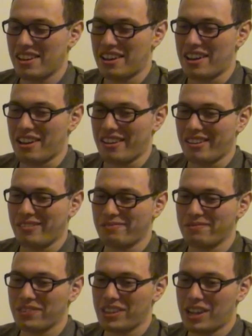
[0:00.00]

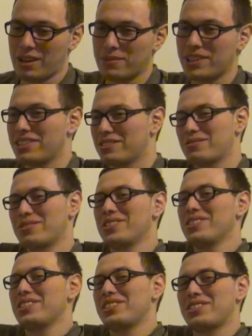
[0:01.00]
Um, I'm not
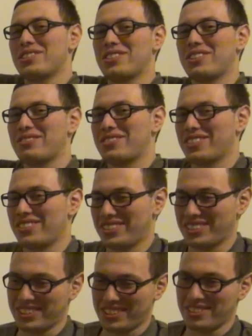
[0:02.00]
really sure if
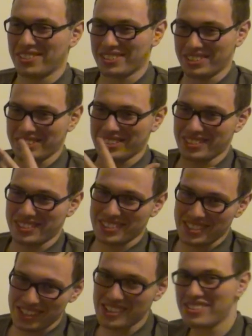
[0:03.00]
Curtis took this
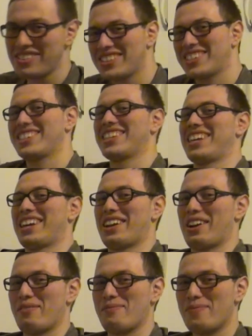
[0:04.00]
seriously
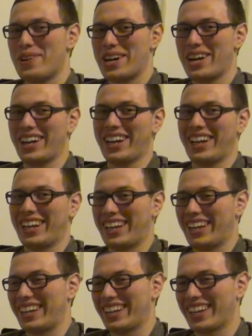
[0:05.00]
enough, but
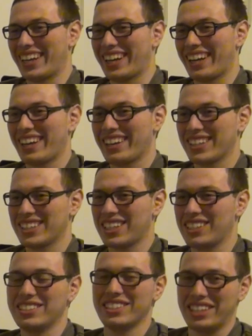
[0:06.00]
he uh,
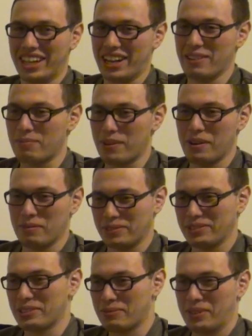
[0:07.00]
he did add
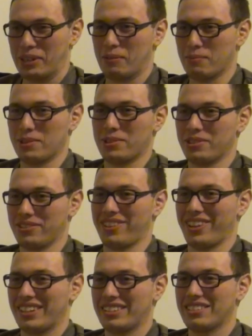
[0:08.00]
probably some humor to
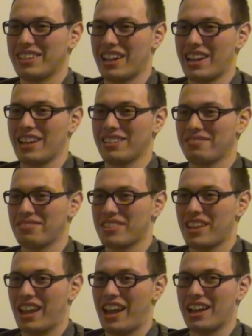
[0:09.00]
it,
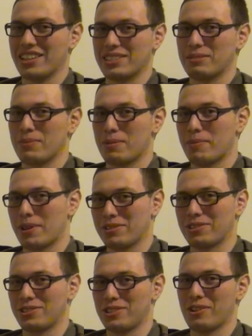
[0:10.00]
as I'm
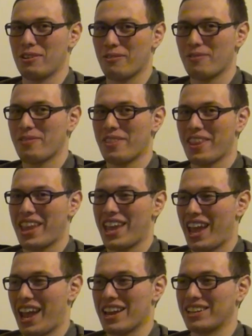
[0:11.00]
about to show.
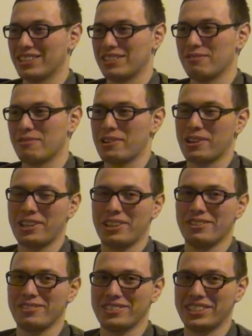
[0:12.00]
And this is where it
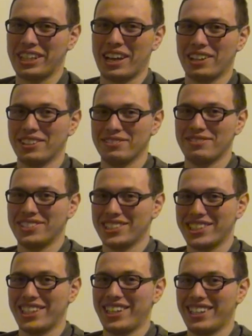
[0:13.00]
cues the
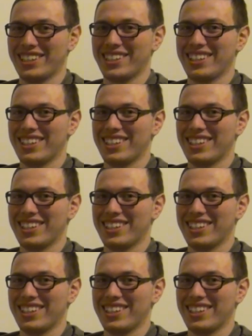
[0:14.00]
elephant take.